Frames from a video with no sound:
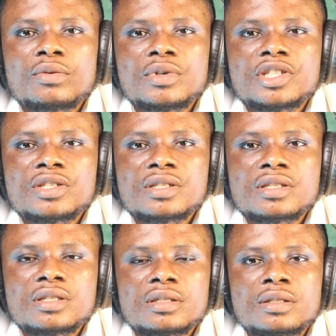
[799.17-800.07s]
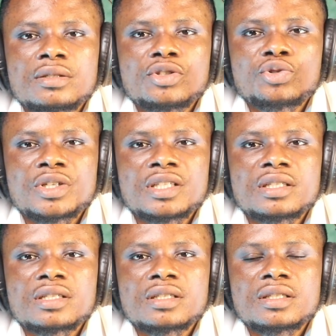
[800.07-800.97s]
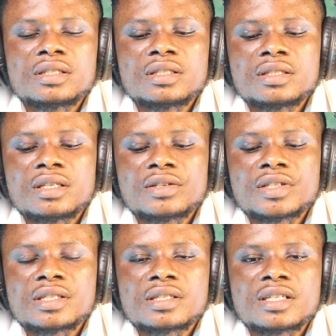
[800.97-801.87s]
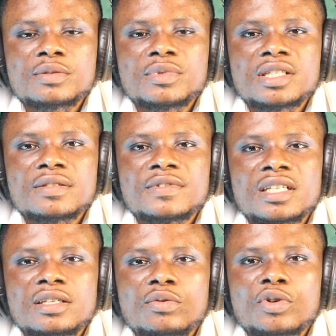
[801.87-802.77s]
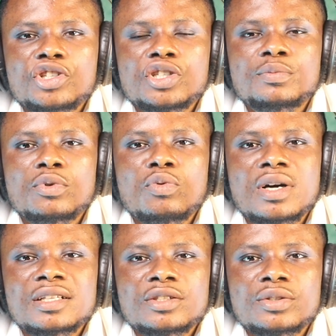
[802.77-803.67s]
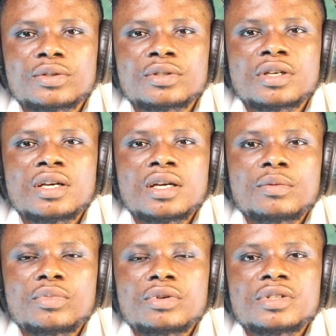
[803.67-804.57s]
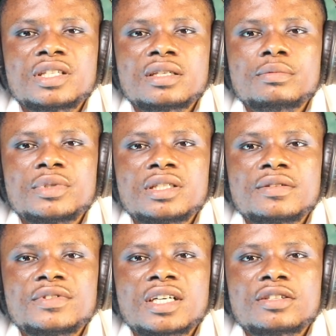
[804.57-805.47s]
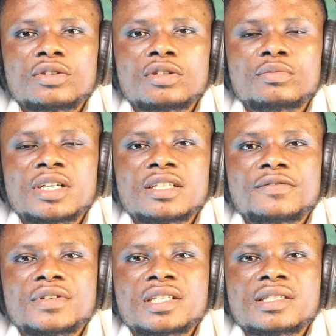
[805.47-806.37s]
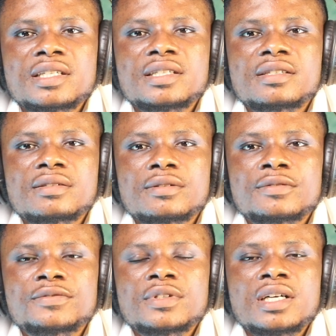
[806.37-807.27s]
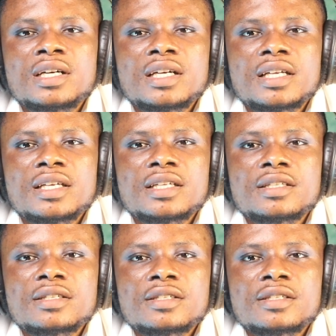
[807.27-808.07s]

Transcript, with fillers: which is the Trinity. The Christians believe that they worship one God, but they believe that God manifests Himself in